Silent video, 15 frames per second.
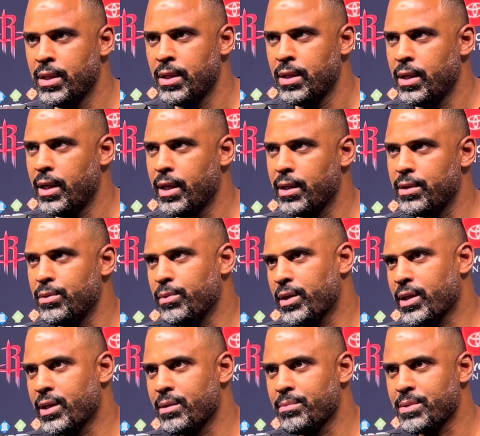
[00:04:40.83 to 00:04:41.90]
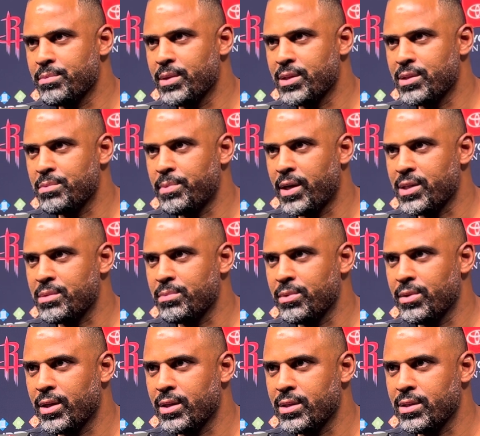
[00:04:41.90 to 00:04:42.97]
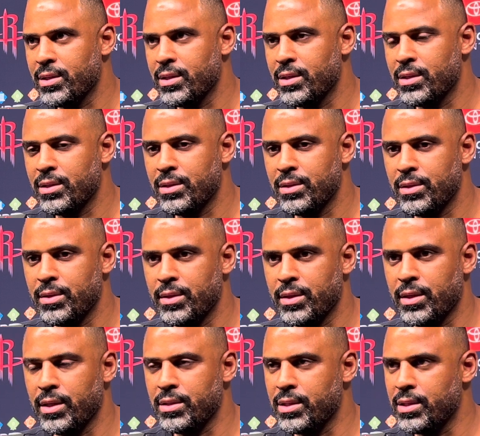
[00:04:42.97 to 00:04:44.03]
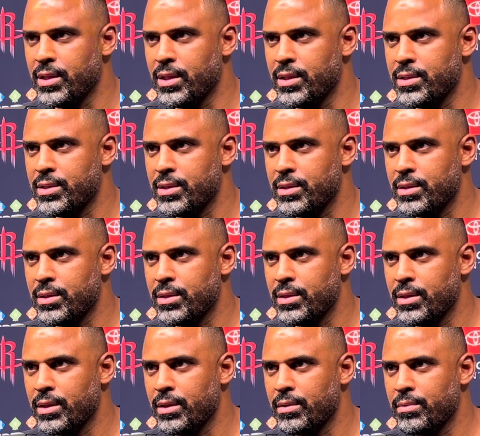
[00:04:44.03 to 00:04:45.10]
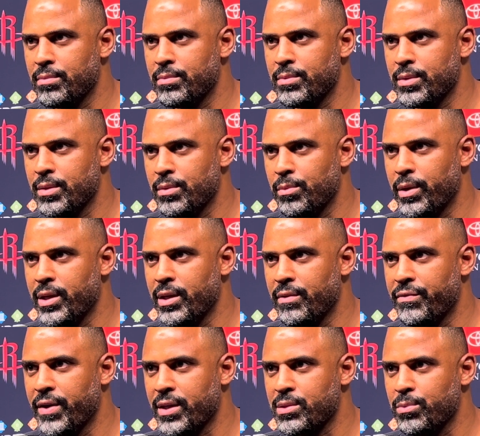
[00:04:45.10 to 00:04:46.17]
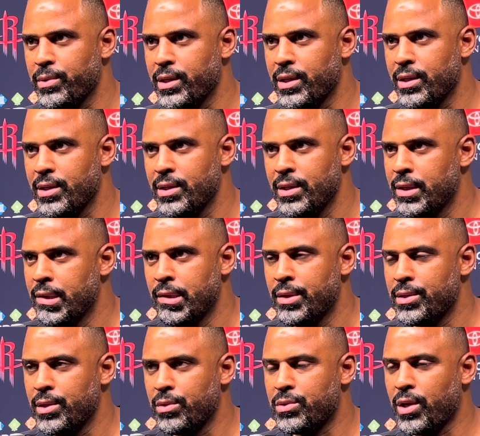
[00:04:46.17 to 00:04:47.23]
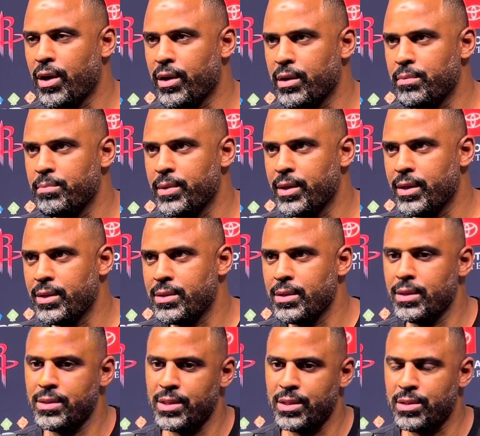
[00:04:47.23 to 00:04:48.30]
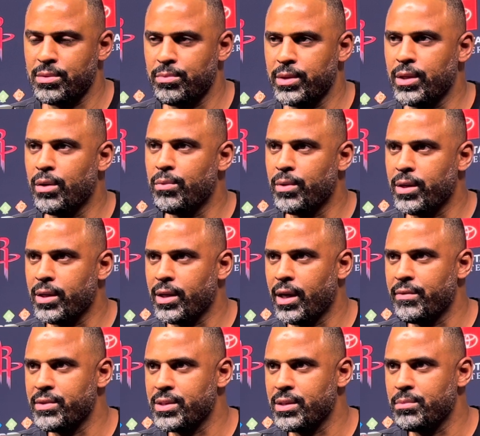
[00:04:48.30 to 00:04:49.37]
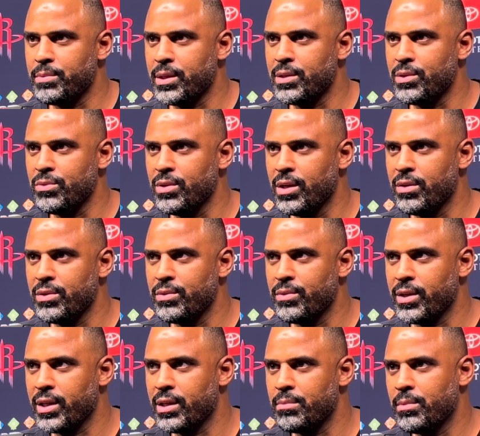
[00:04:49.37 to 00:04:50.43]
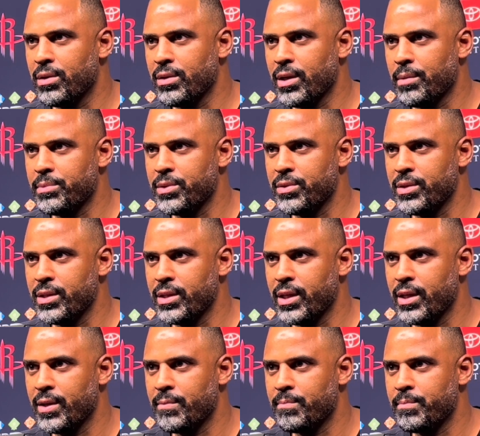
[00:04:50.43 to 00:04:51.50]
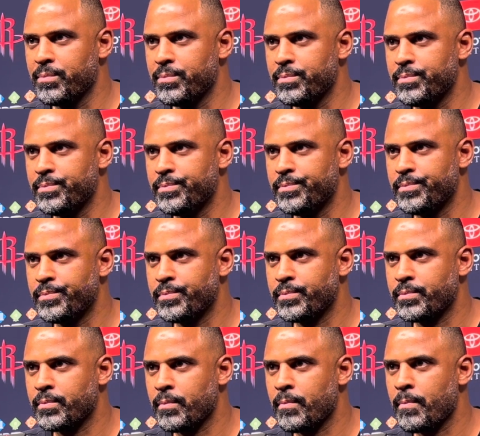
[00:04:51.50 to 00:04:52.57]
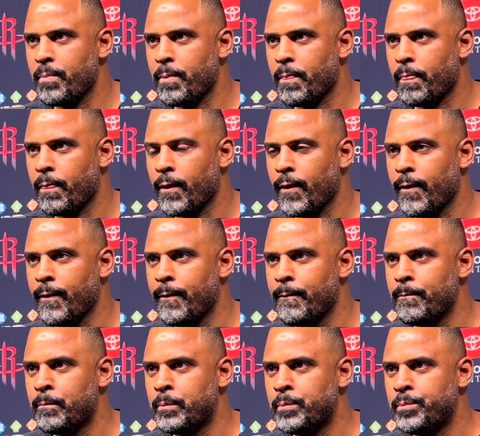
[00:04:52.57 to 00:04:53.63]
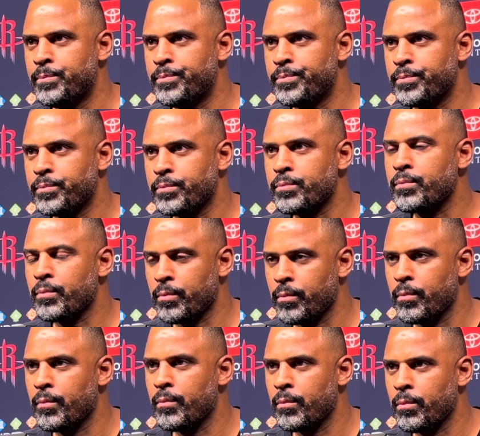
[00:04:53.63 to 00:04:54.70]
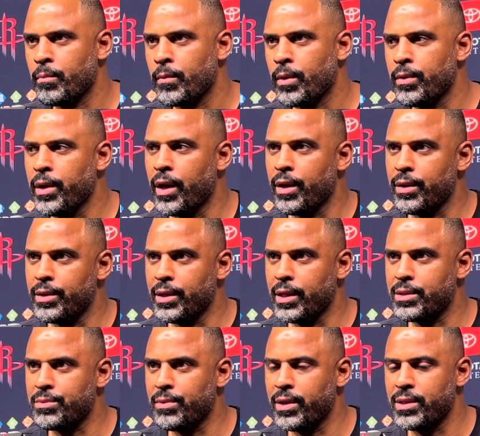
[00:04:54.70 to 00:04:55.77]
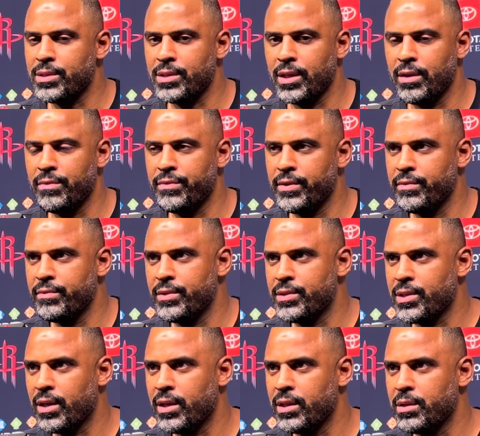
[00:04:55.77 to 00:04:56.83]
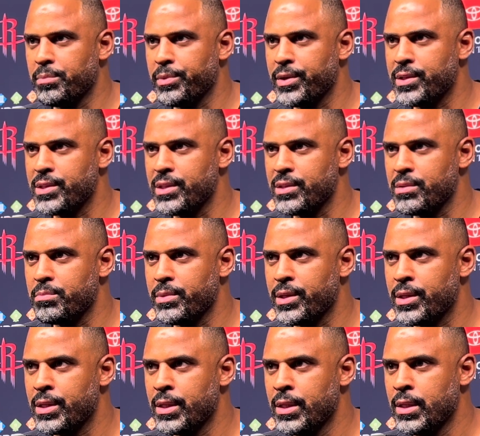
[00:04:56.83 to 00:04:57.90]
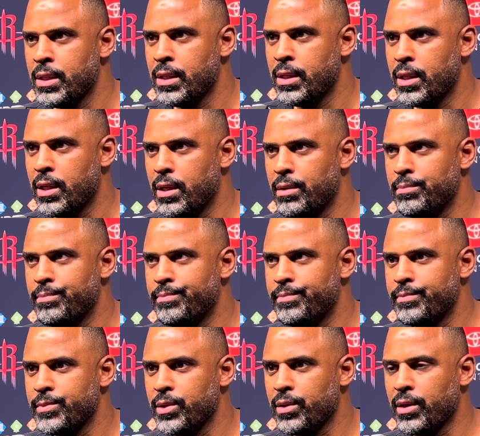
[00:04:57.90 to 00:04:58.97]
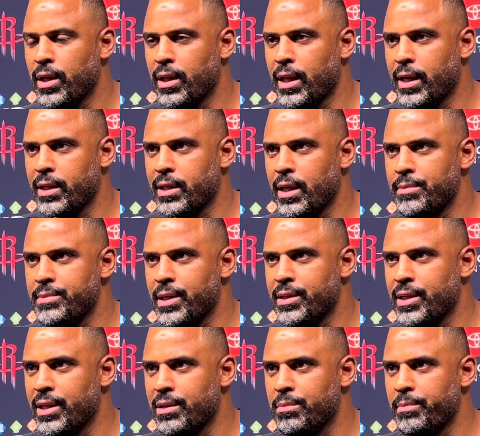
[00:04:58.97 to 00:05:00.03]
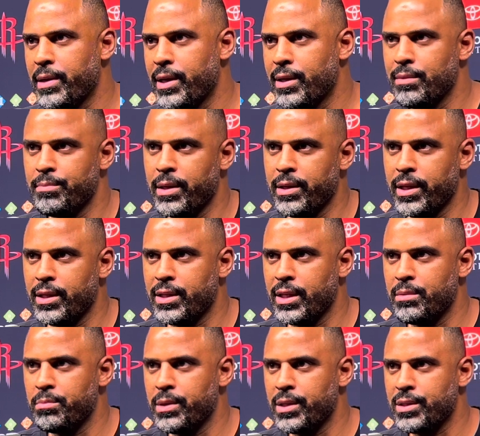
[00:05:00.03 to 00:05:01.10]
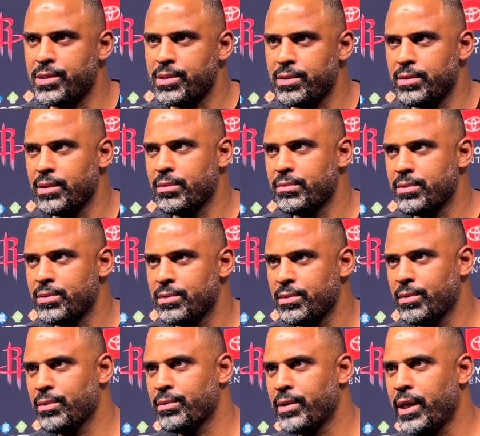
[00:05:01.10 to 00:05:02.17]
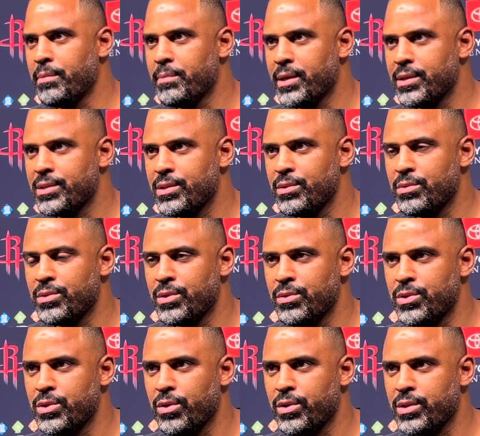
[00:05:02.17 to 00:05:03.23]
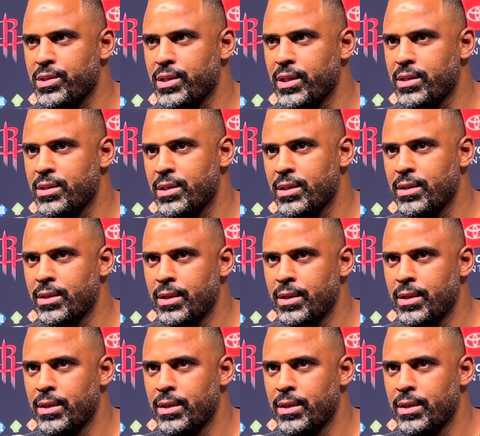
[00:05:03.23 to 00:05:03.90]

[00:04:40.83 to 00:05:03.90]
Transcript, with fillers: and you want to get him as much as possible, honestly, and the things he does and uh, the way he affects winning. No target minutes. It's just we don't want to obviously be too low. You want to get him all the opportunity you can. Yeah, but that's the trade-off of when you have a ten-man rotation, basically. Yeah, and that's why it's tough. And you saw that in the preseason, but. Um, you know, a lot of times that tenth man may get ten minutes, you know, or eight minutes, two two shorter stints, and